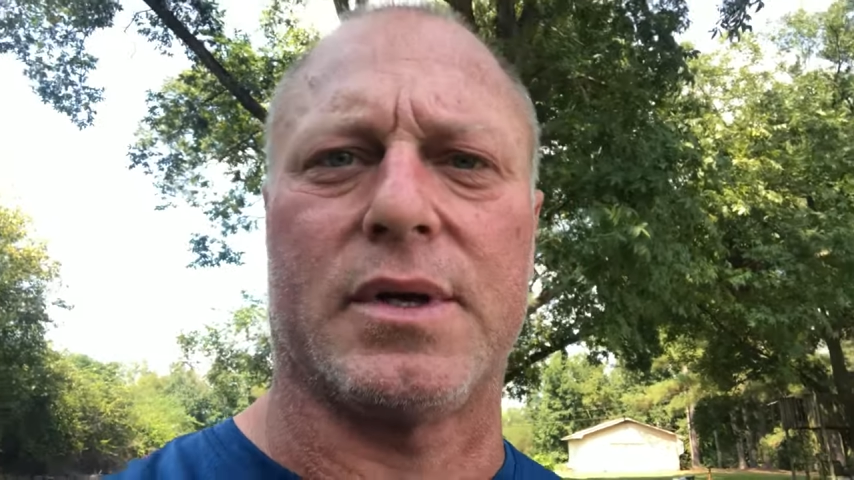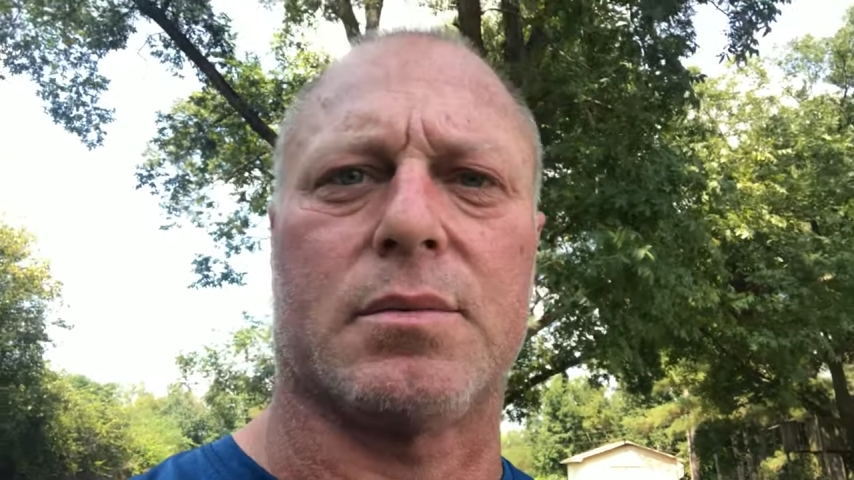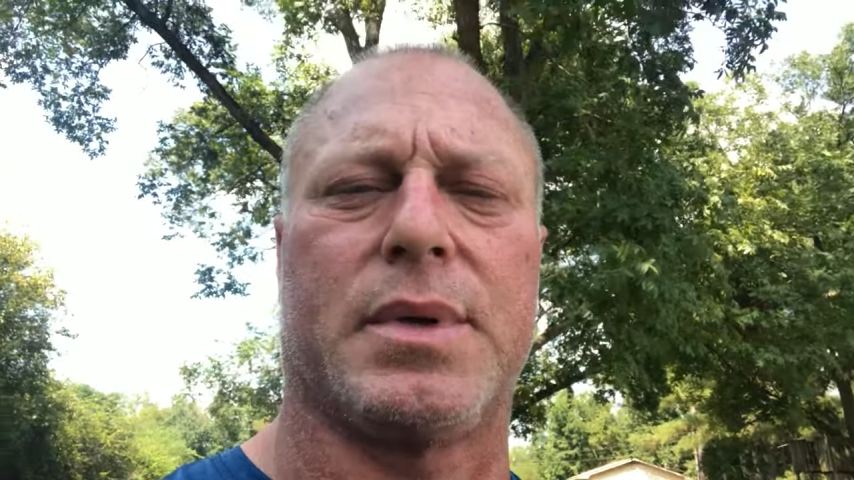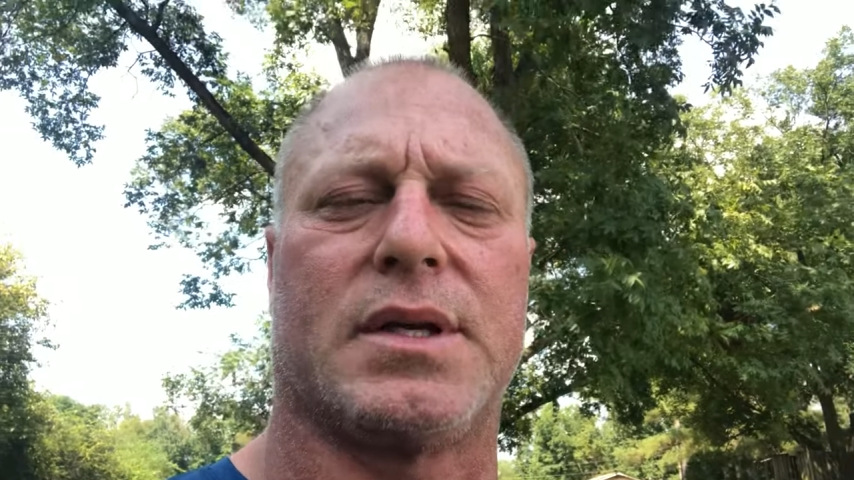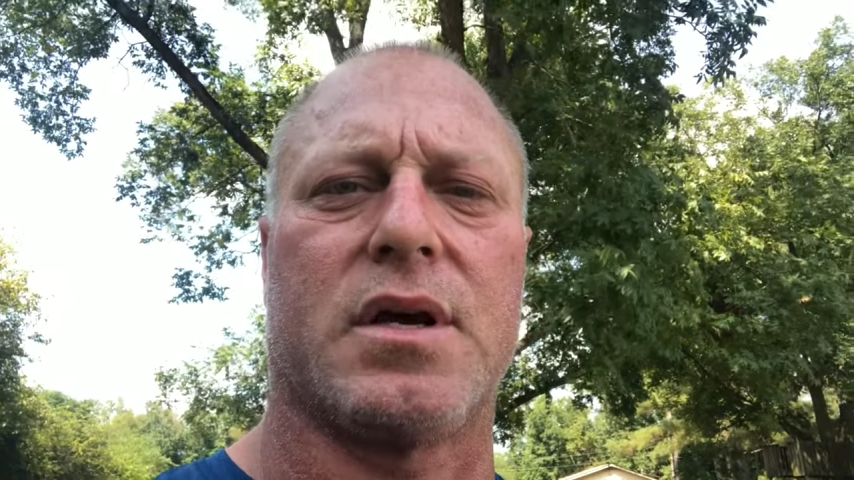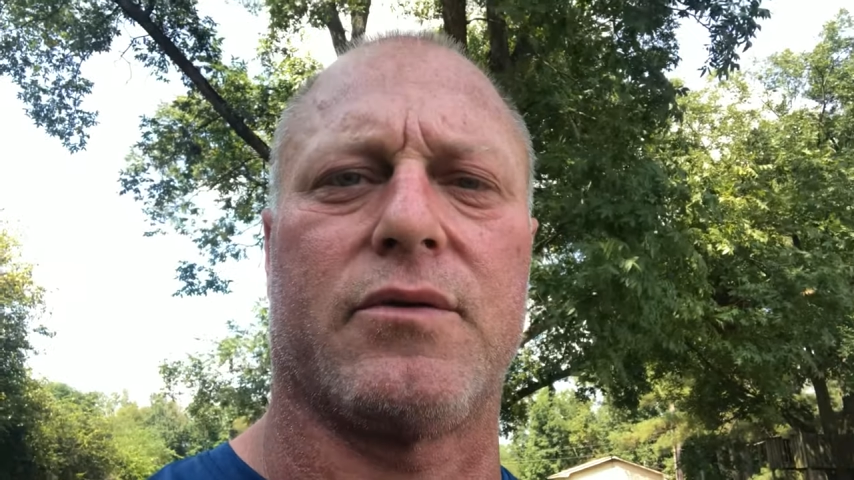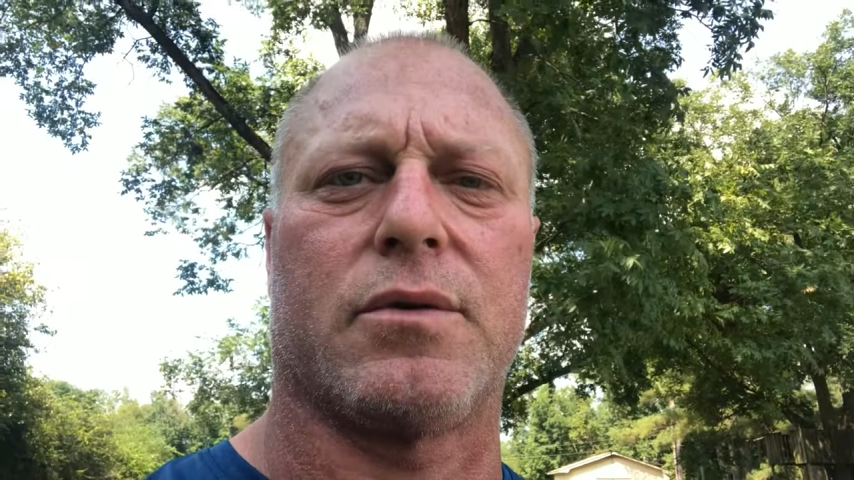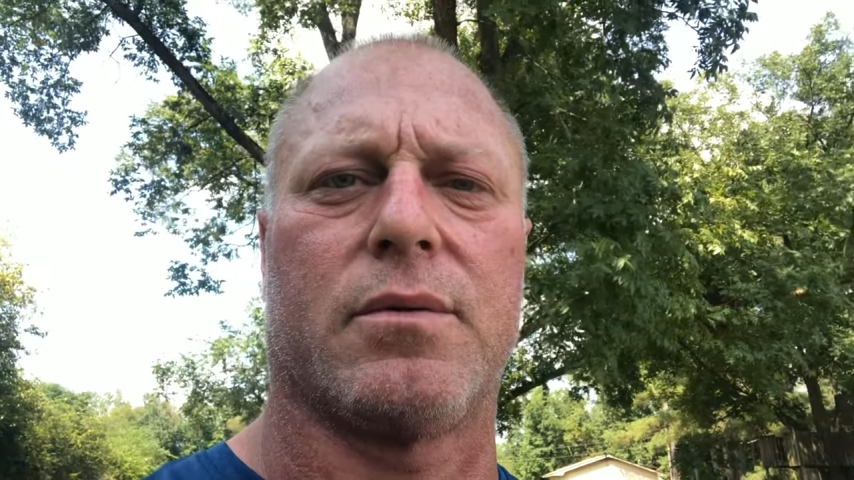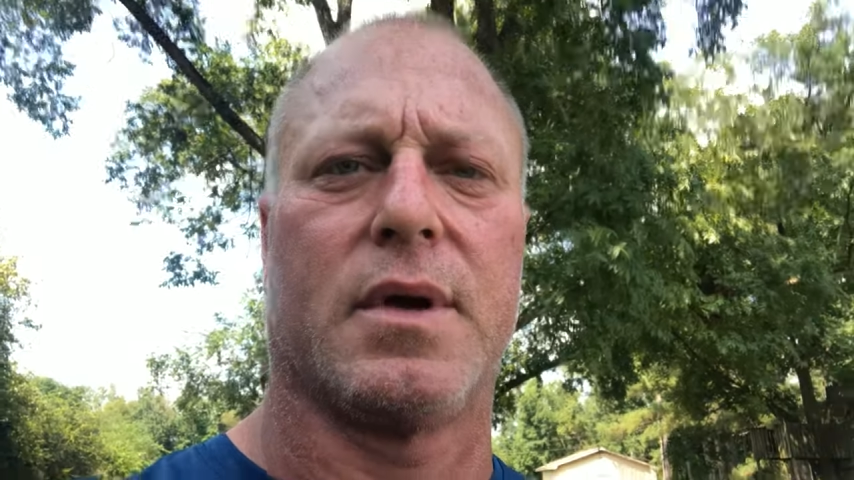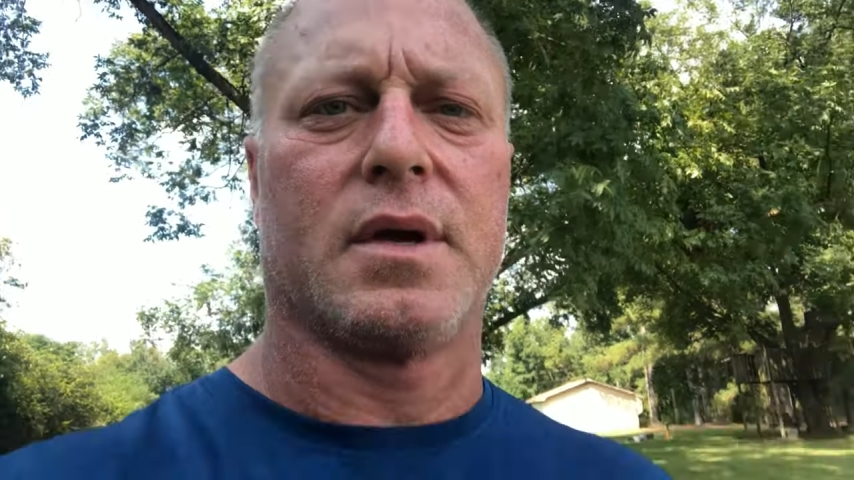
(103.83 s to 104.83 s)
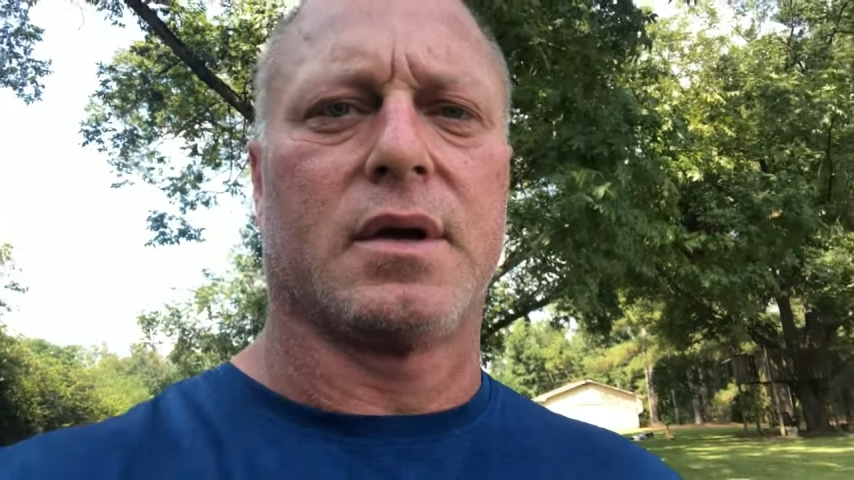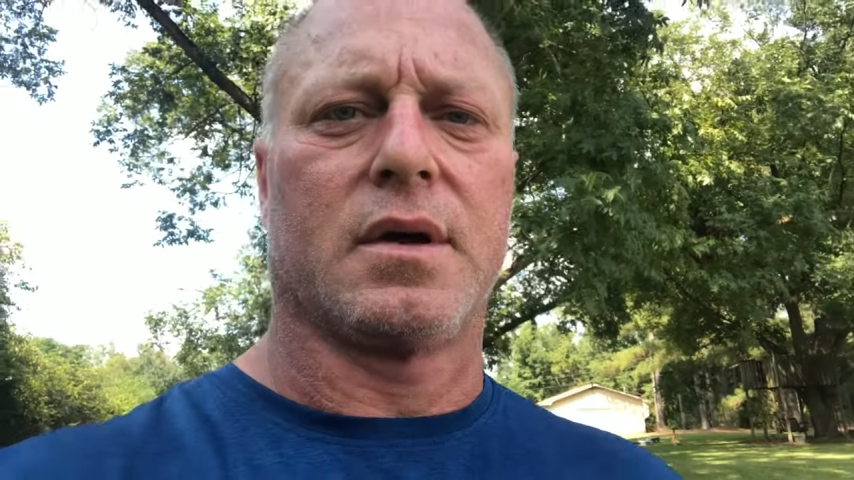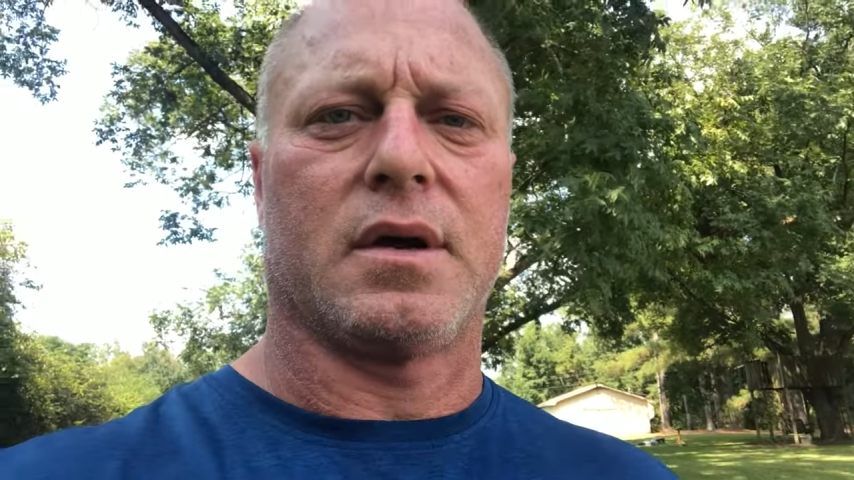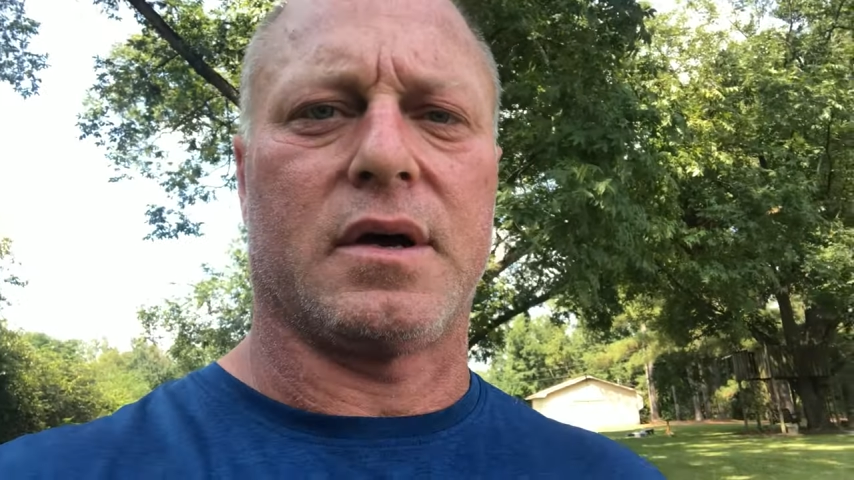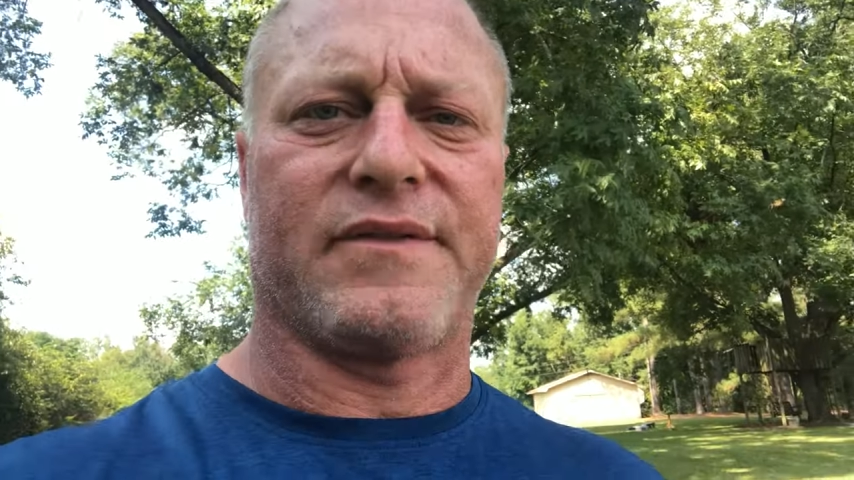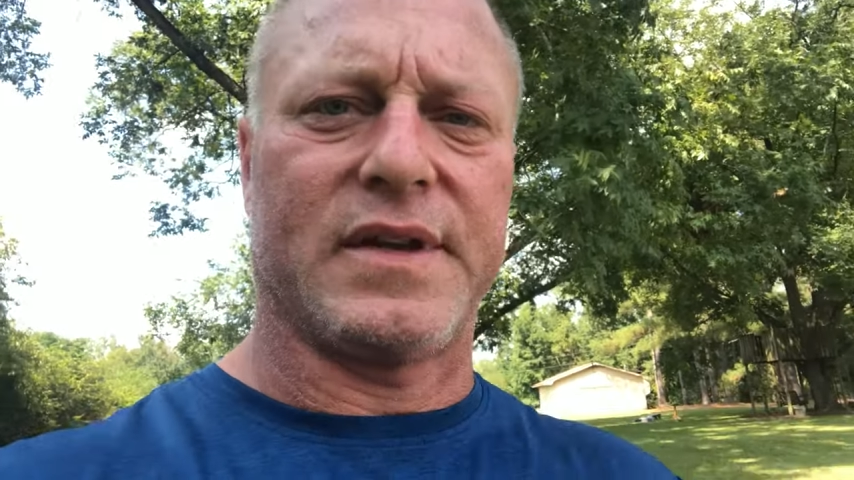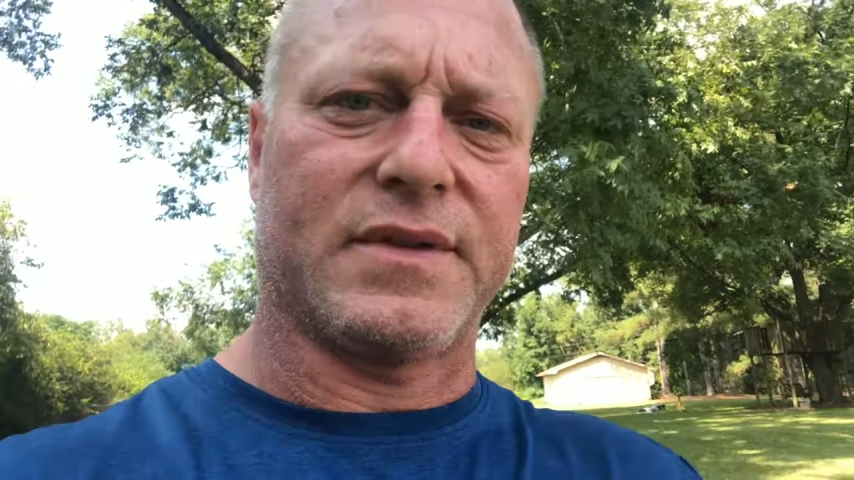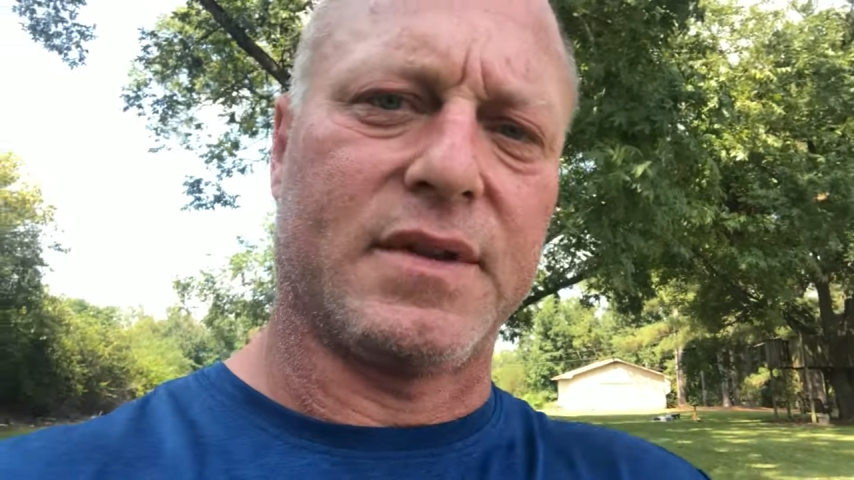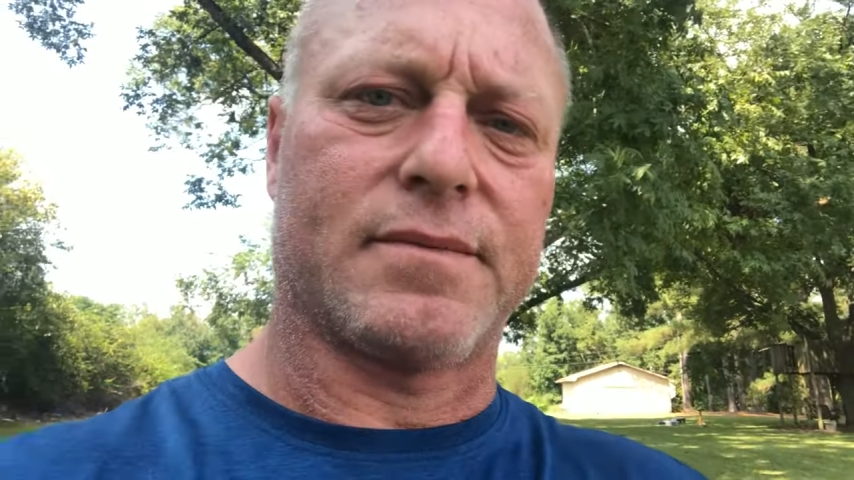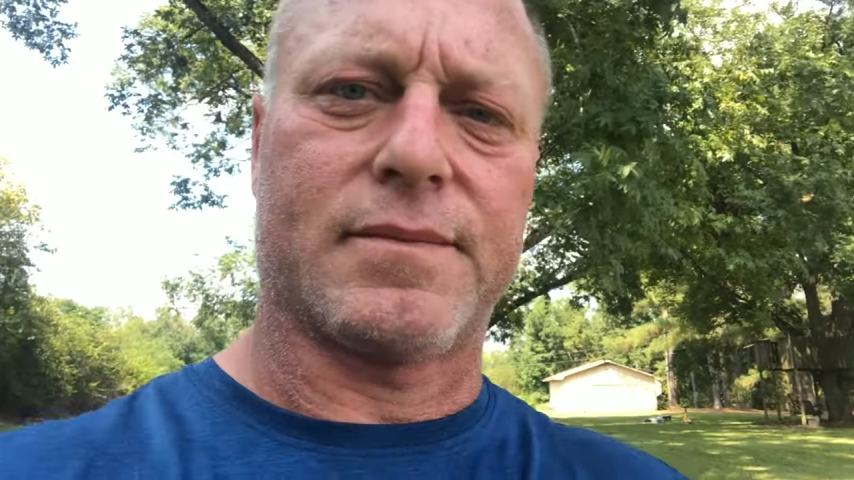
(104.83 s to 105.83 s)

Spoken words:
have to bend over 50